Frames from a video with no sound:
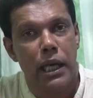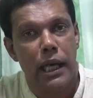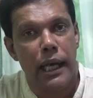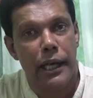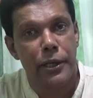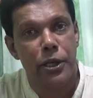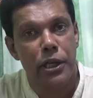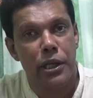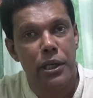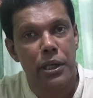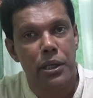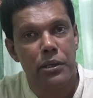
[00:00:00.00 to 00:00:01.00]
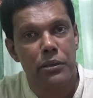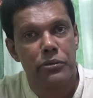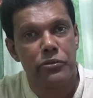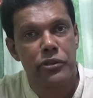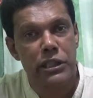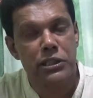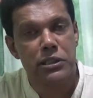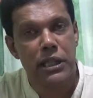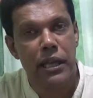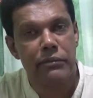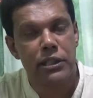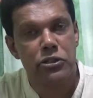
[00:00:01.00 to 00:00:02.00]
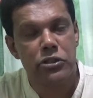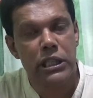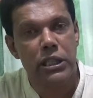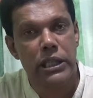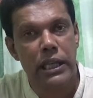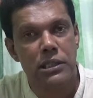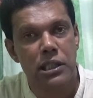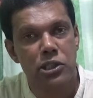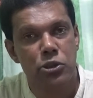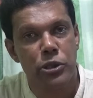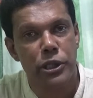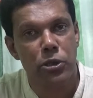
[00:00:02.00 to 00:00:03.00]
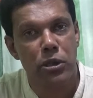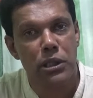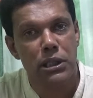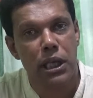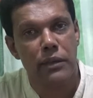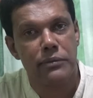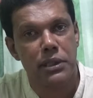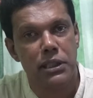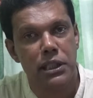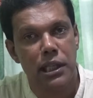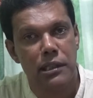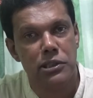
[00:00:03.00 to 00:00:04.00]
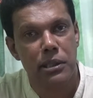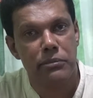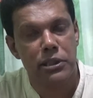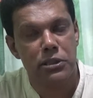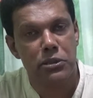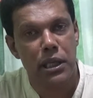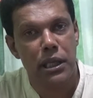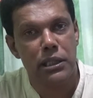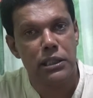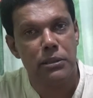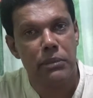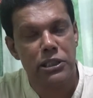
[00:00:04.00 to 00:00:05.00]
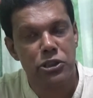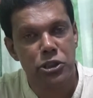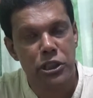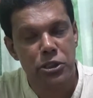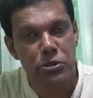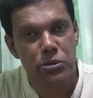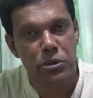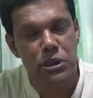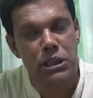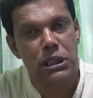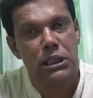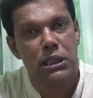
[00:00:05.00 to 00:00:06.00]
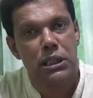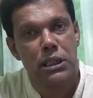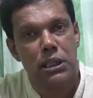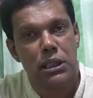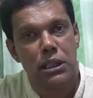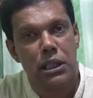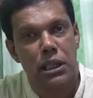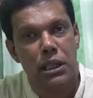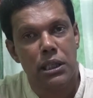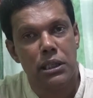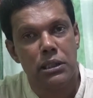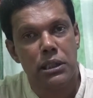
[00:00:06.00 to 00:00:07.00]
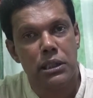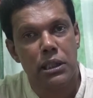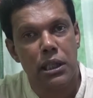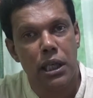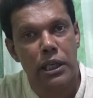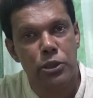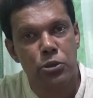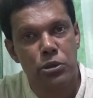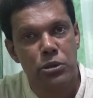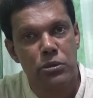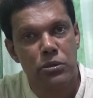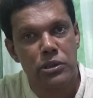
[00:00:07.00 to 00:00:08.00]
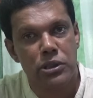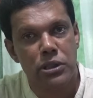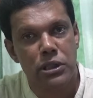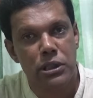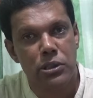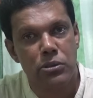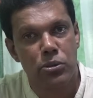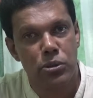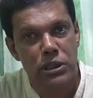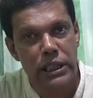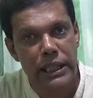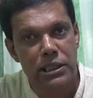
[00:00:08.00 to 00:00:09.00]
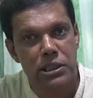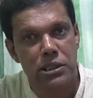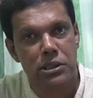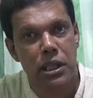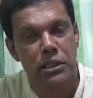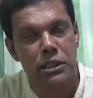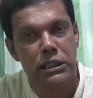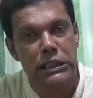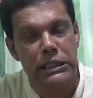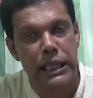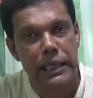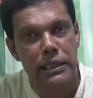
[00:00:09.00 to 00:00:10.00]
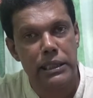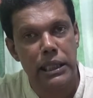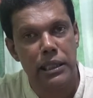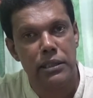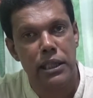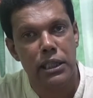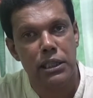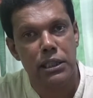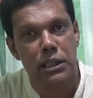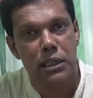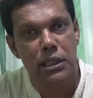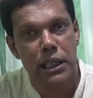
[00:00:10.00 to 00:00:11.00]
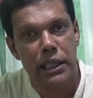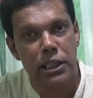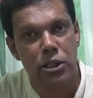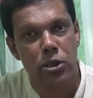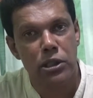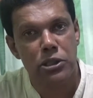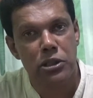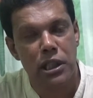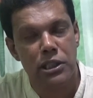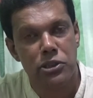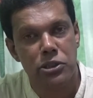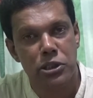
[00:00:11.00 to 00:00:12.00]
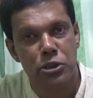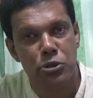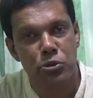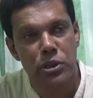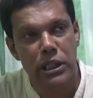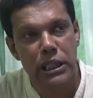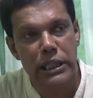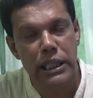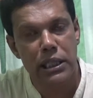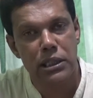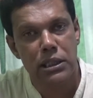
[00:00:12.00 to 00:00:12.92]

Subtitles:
And since there were 3 cases going on after the non-summary trial in the magistrate court, the High Court case started in Kandy and then later on transferred to Nuwara.